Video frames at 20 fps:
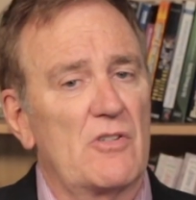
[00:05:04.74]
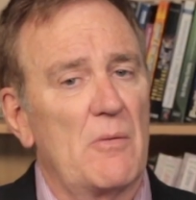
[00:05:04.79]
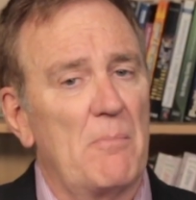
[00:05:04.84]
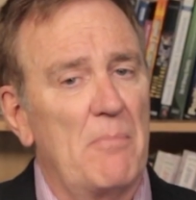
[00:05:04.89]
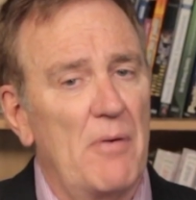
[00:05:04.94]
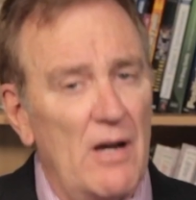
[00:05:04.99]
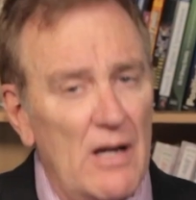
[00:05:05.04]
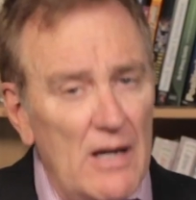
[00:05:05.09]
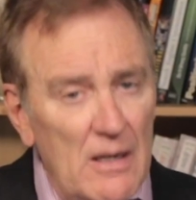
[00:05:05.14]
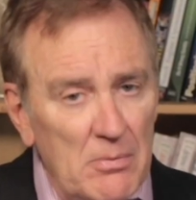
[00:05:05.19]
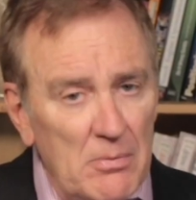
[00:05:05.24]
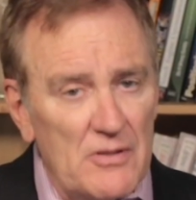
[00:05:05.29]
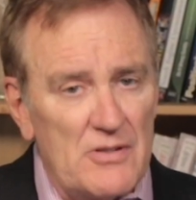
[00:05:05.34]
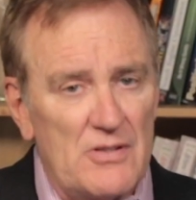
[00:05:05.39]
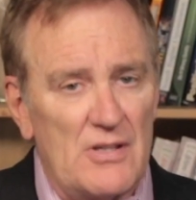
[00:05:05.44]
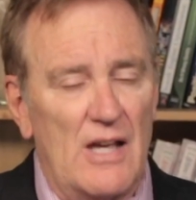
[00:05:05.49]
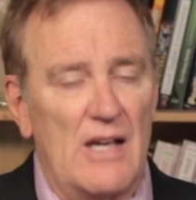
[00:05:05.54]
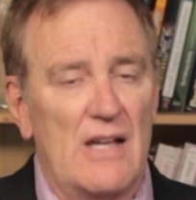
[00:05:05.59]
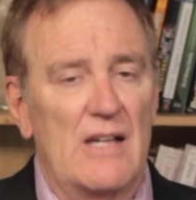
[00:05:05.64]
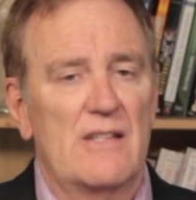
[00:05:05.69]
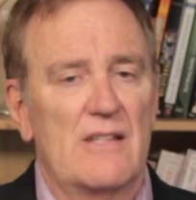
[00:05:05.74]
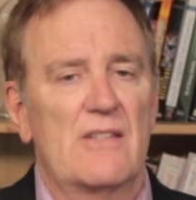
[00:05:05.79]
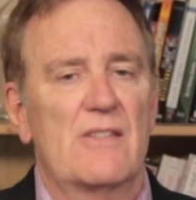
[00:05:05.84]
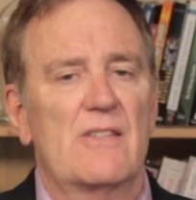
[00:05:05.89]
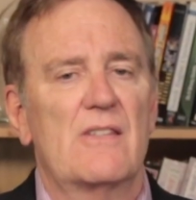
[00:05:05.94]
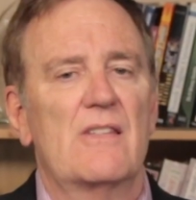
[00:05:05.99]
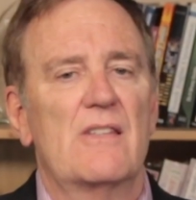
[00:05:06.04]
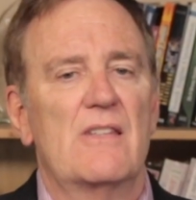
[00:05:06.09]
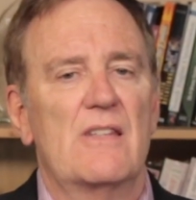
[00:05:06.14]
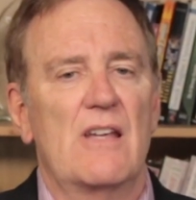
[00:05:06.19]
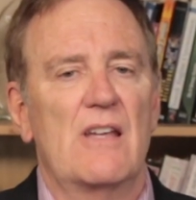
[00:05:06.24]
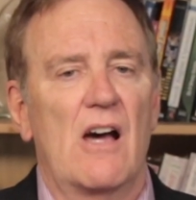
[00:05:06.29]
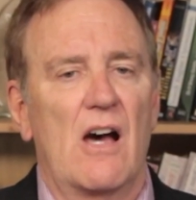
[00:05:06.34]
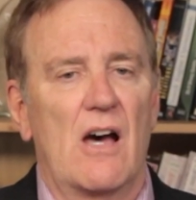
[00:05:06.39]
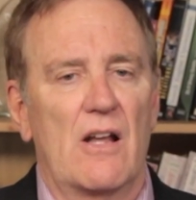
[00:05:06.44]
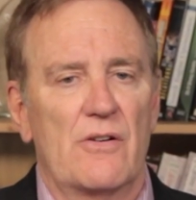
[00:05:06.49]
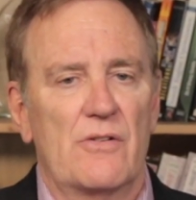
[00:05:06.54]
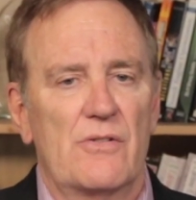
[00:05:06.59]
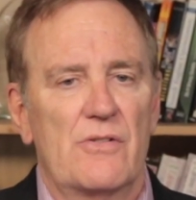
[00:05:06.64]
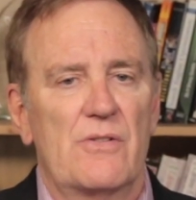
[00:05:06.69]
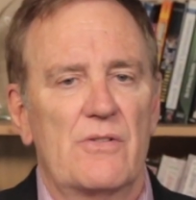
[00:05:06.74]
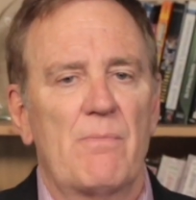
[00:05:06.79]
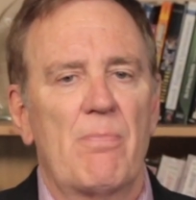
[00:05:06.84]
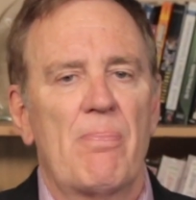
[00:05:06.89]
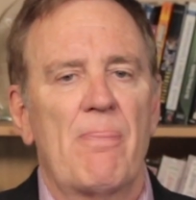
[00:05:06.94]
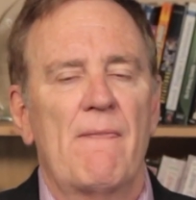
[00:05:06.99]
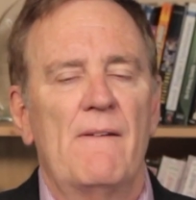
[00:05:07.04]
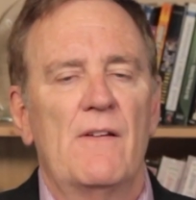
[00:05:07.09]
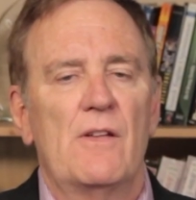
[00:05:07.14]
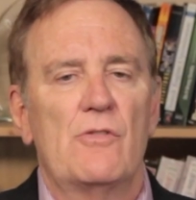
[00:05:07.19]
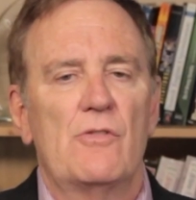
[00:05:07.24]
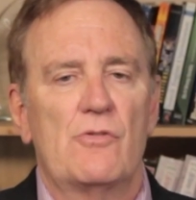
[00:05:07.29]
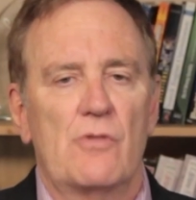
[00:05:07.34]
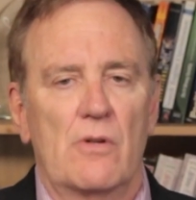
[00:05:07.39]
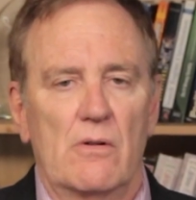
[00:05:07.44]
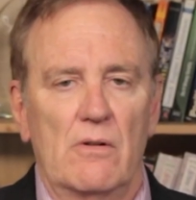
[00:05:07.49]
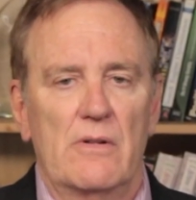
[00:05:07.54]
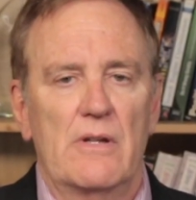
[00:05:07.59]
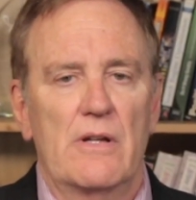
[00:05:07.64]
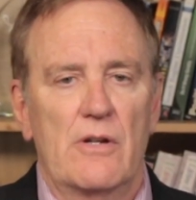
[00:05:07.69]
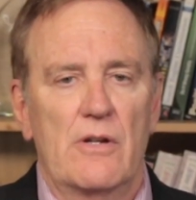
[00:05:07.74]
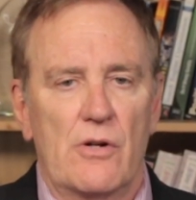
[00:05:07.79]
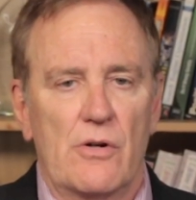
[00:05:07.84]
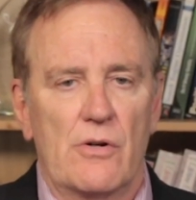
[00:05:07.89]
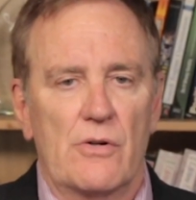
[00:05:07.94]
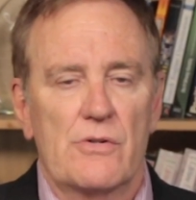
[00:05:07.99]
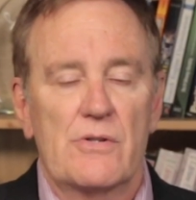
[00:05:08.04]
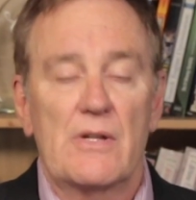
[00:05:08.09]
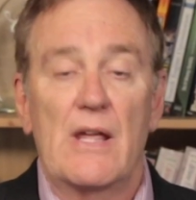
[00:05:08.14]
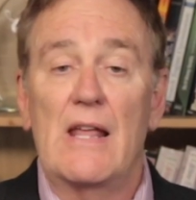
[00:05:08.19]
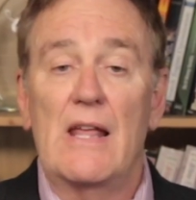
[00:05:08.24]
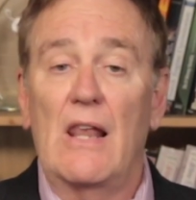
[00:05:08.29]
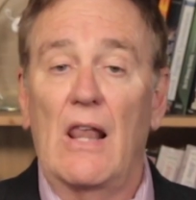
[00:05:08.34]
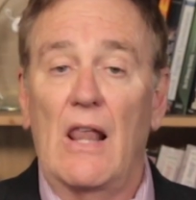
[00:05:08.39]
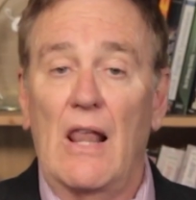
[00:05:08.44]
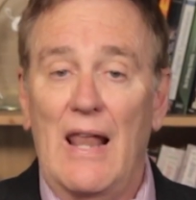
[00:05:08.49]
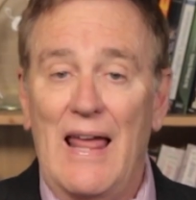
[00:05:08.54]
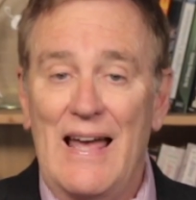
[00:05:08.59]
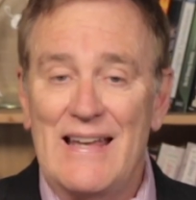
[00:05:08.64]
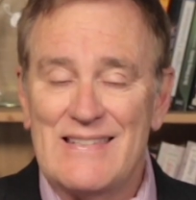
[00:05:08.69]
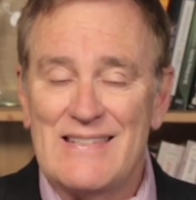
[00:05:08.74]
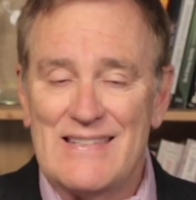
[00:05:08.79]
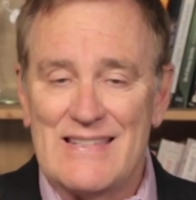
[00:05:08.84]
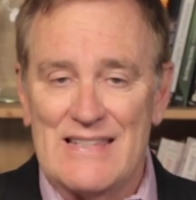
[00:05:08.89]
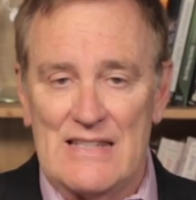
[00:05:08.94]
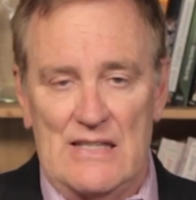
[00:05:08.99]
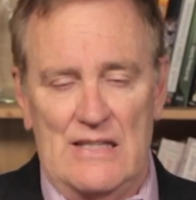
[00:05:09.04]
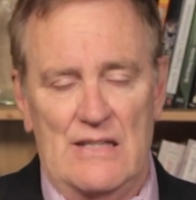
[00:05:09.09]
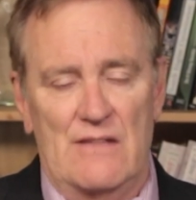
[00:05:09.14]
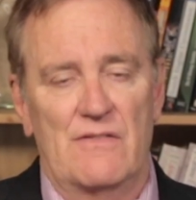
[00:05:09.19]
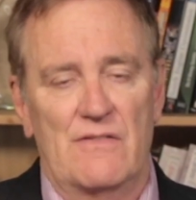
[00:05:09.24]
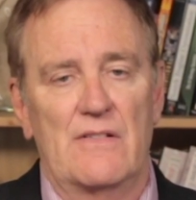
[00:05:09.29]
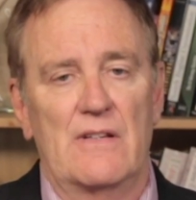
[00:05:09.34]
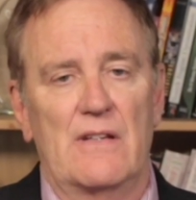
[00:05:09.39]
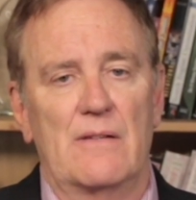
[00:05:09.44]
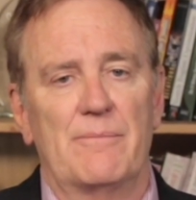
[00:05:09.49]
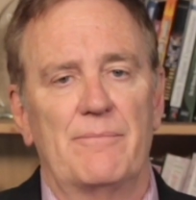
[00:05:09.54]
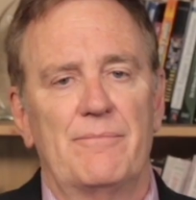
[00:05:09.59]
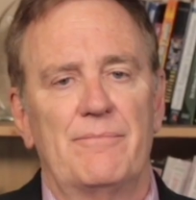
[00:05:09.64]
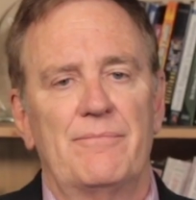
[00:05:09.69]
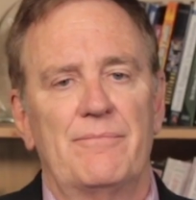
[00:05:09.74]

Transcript: to publicize the honors generally incurs a licensing fee.